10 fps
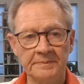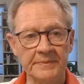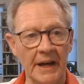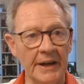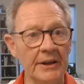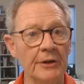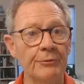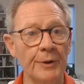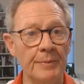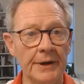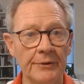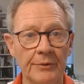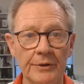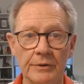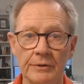And if we bend
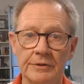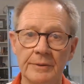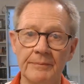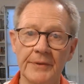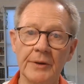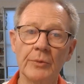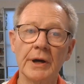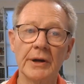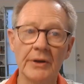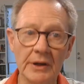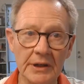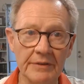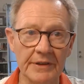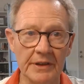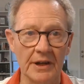rules, then we are not
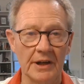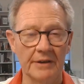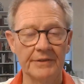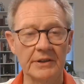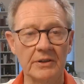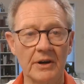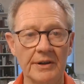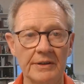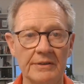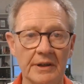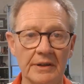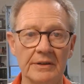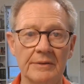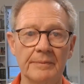living the life that God intended.